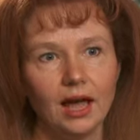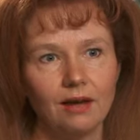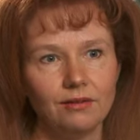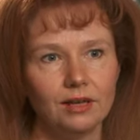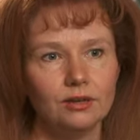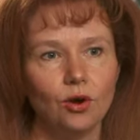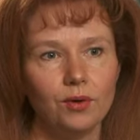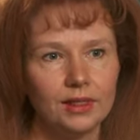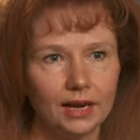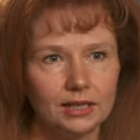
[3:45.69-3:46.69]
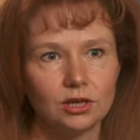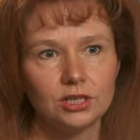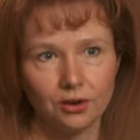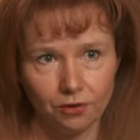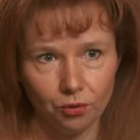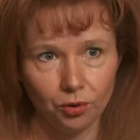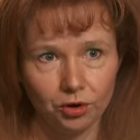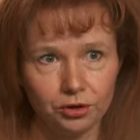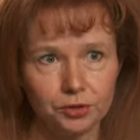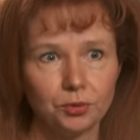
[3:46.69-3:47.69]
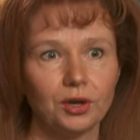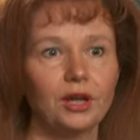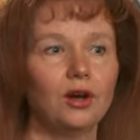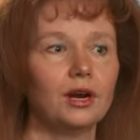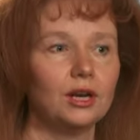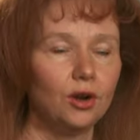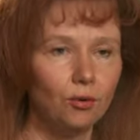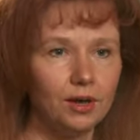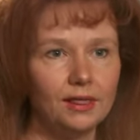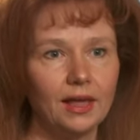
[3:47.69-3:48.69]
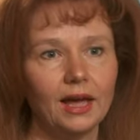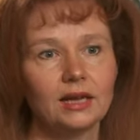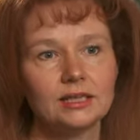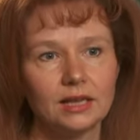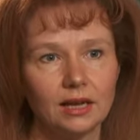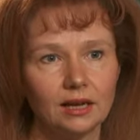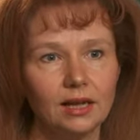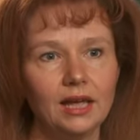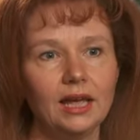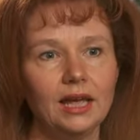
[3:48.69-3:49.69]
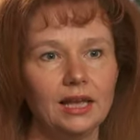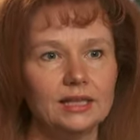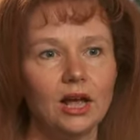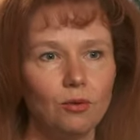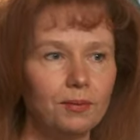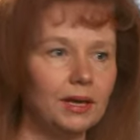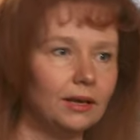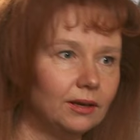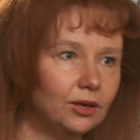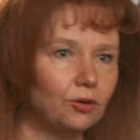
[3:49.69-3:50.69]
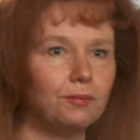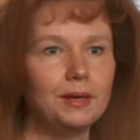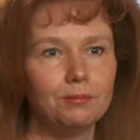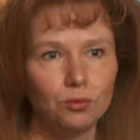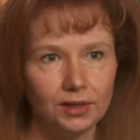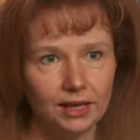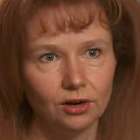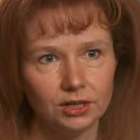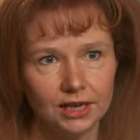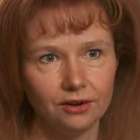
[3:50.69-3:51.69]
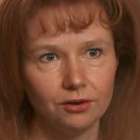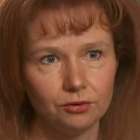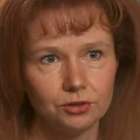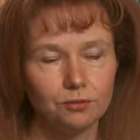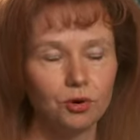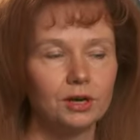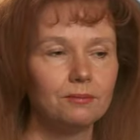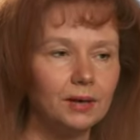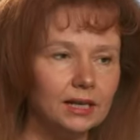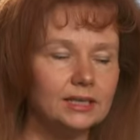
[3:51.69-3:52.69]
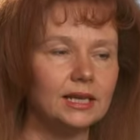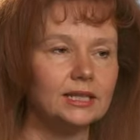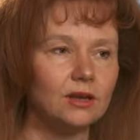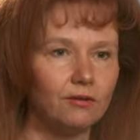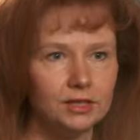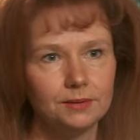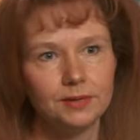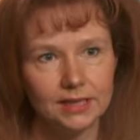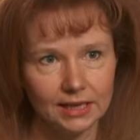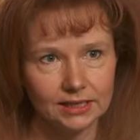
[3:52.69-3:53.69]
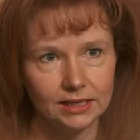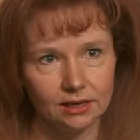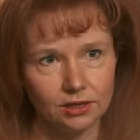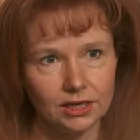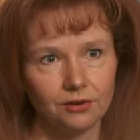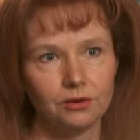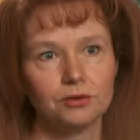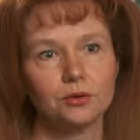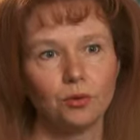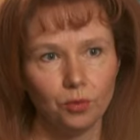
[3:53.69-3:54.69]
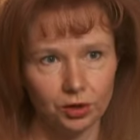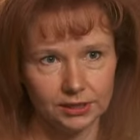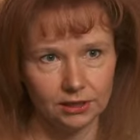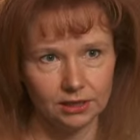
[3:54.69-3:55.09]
Knowing that it's Ontario workers working on it, knowing that it's helping people within Ontario, those are important. Plus, it's obviously been tested in Ontario, so it works in